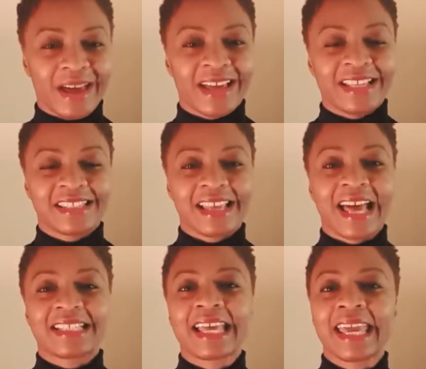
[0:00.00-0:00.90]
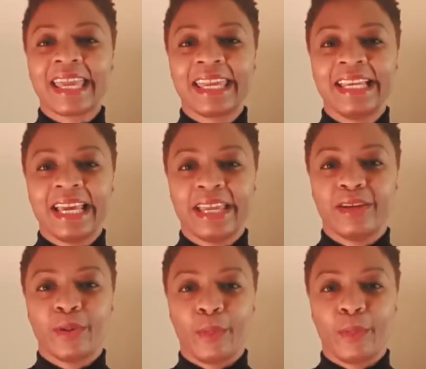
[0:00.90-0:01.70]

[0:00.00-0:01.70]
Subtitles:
as a healing